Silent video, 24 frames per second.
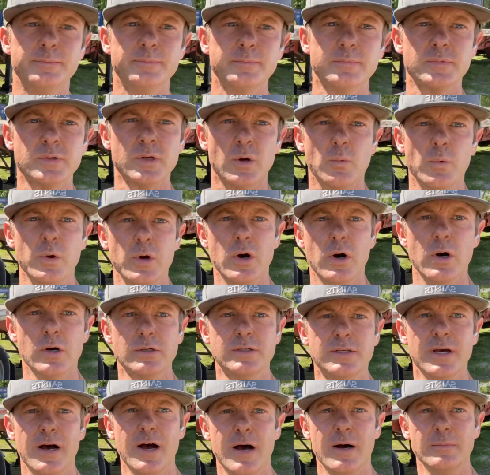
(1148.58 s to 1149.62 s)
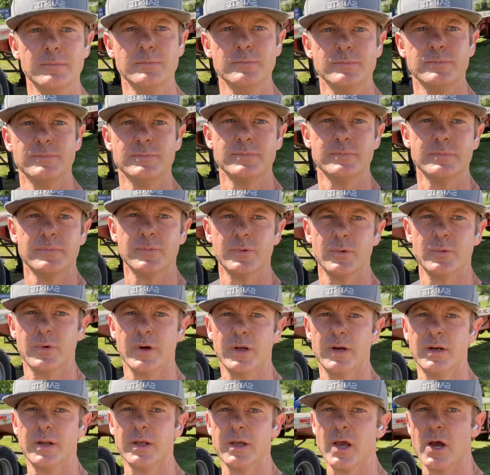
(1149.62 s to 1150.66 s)
so we hooked up, we're
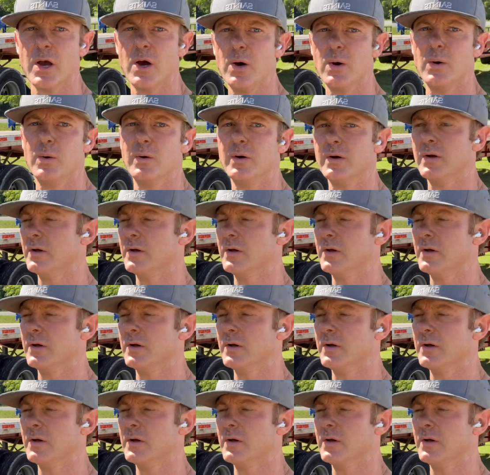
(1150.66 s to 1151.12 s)
ready to go,